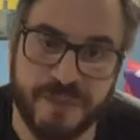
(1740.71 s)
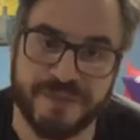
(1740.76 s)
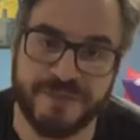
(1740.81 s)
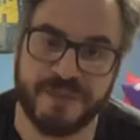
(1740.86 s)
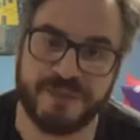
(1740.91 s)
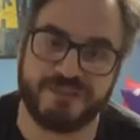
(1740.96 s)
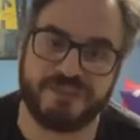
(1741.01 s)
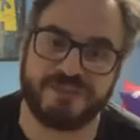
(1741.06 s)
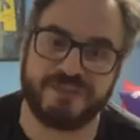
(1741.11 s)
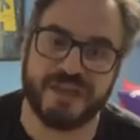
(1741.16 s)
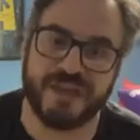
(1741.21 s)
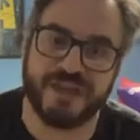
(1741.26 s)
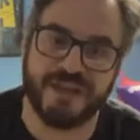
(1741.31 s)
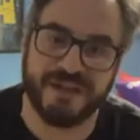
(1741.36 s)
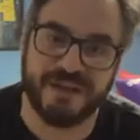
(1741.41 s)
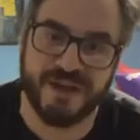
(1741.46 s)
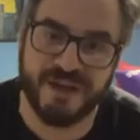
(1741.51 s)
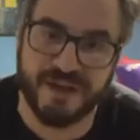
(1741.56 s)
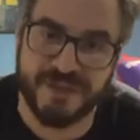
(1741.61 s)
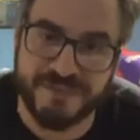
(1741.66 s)
and then
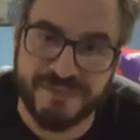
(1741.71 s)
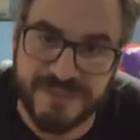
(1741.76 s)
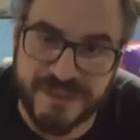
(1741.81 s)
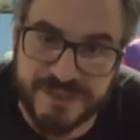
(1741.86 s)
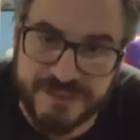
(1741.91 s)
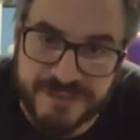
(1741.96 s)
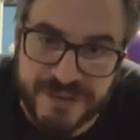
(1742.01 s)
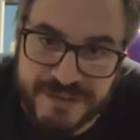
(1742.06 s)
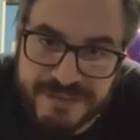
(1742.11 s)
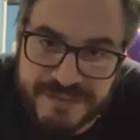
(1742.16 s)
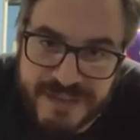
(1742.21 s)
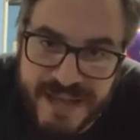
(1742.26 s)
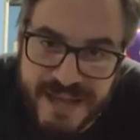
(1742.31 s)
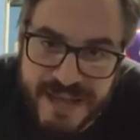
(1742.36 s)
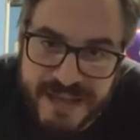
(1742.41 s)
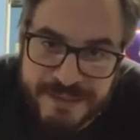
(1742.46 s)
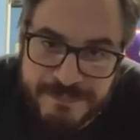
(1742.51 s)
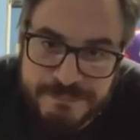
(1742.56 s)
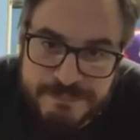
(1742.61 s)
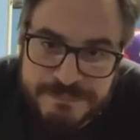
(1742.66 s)
Sega and things like
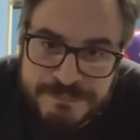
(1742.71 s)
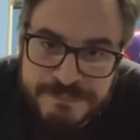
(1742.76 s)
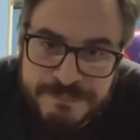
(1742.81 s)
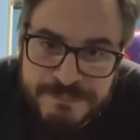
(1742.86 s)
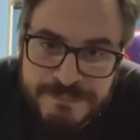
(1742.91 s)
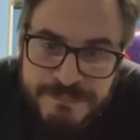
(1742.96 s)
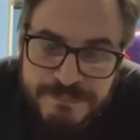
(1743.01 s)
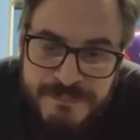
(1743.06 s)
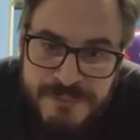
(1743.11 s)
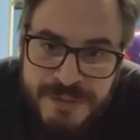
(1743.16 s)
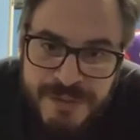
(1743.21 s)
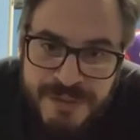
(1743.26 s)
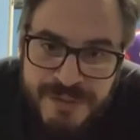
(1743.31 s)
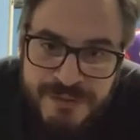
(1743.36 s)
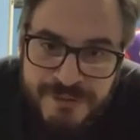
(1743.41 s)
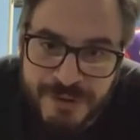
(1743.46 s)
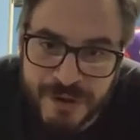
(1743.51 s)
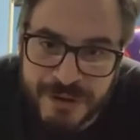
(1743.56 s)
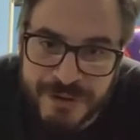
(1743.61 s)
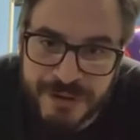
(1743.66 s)
that.
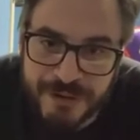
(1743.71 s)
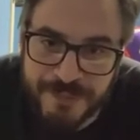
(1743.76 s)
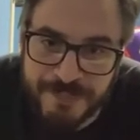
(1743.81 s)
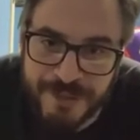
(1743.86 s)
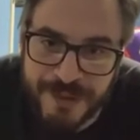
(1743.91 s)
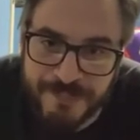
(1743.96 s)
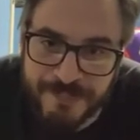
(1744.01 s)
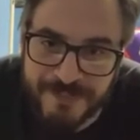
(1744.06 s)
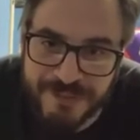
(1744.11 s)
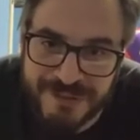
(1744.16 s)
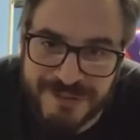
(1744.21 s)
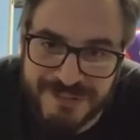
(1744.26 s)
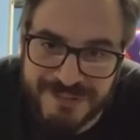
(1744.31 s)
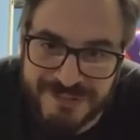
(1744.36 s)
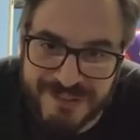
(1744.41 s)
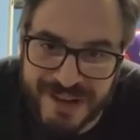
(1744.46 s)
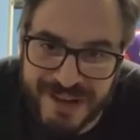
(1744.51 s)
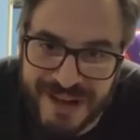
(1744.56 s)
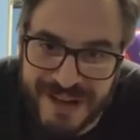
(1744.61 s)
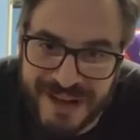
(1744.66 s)
Truckload of
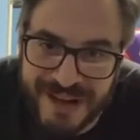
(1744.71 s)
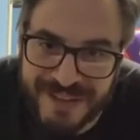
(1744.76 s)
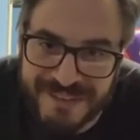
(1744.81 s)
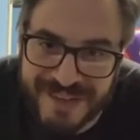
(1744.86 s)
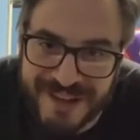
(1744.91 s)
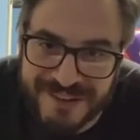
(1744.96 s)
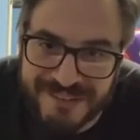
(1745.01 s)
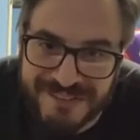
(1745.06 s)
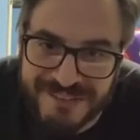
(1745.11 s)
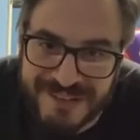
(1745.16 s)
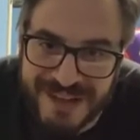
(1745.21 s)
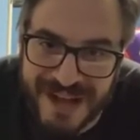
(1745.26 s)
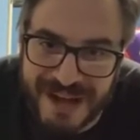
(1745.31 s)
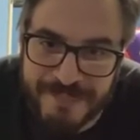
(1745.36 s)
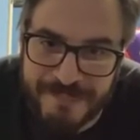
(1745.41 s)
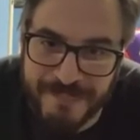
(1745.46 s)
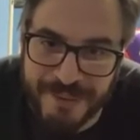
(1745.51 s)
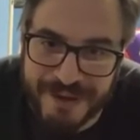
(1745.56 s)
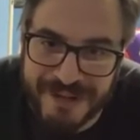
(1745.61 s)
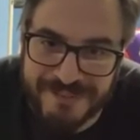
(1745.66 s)
memories, that is
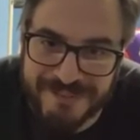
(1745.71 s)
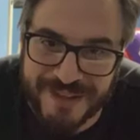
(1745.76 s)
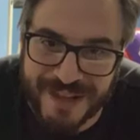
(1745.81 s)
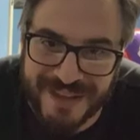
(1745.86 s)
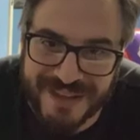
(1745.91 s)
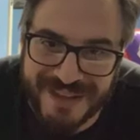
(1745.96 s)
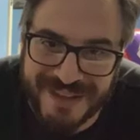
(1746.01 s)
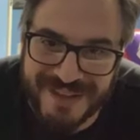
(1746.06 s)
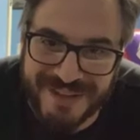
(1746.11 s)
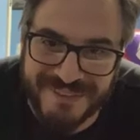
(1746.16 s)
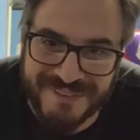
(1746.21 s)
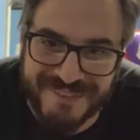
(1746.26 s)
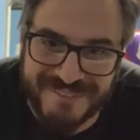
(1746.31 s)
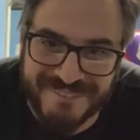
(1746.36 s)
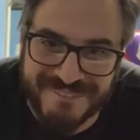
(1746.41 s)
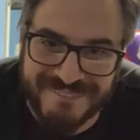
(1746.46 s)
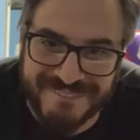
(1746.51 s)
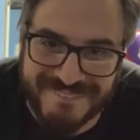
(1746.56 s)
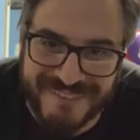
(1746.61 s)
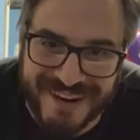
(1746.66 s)
not money value,
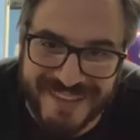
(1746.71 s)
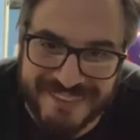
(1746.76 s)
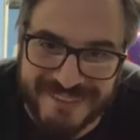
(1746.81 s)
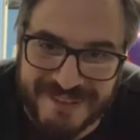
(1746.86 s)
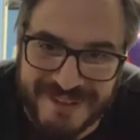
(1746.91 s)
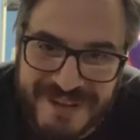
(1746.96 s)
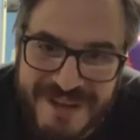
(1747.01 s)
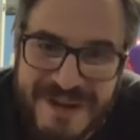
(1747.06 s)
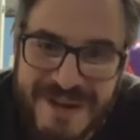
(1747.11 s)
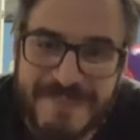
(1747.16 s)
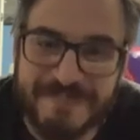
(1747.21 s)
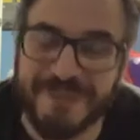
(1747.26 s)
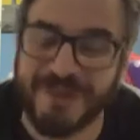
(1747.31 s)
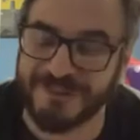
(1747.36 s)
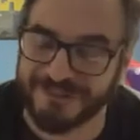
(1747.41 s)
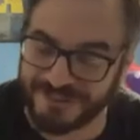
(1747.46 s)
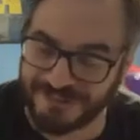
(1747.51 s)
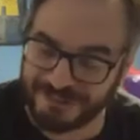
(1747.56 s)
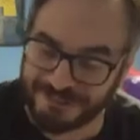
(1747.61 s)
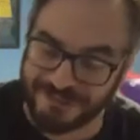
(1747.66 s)
rather
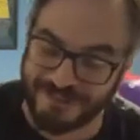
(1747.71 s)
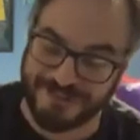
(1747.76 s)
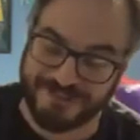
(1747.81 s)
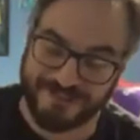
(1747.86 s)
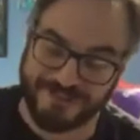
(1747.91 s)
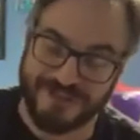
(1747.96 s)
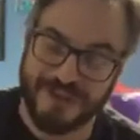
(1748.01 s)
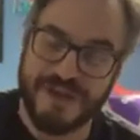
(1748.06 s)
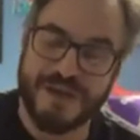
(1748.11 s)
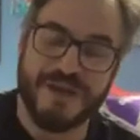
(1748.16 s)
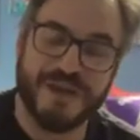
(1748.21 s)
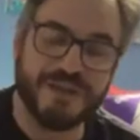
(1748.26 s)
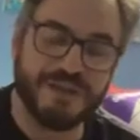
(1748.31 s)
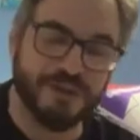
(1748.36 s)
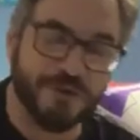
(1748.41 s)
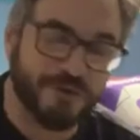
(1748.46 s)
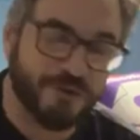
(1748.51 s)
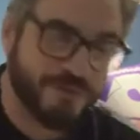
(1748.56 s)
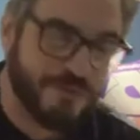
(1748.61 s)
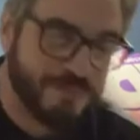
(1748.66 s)
personal treasures.
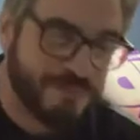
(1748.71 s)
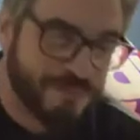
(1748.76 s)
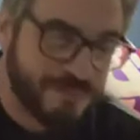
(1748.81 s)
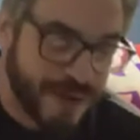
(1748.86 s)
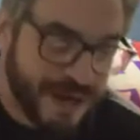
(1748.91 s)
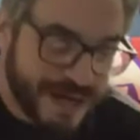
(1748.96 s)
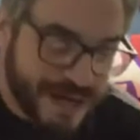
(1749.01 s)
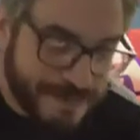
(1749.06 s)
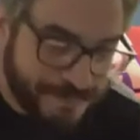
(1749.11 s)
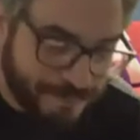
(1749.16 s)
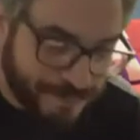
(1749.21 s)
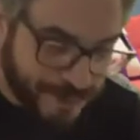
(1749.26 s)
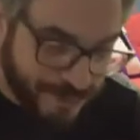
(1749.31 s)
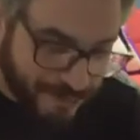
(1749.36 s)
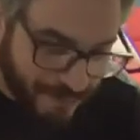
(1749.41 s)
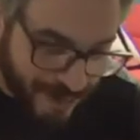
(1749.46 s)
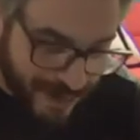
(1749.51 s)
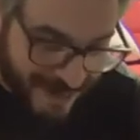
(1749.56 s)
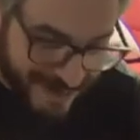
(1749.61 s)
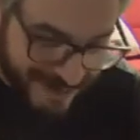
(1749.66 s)
You might be
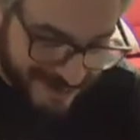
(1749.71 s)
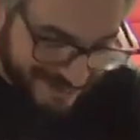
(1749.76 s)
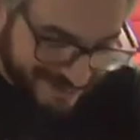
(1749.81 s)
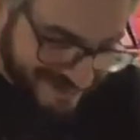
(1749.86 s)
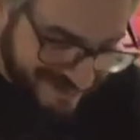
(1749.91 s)
right.